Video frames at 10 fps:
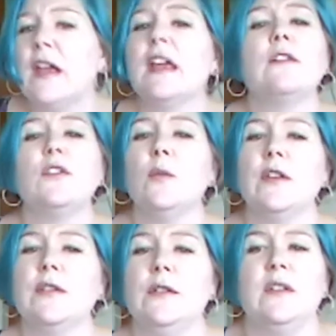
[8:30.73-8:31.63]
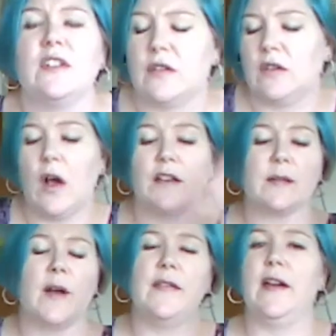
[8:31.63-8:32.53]
If you want to, you can just toss
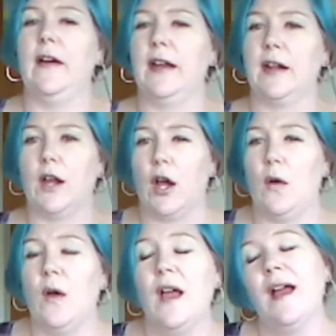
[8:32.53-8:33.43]
them on there and go.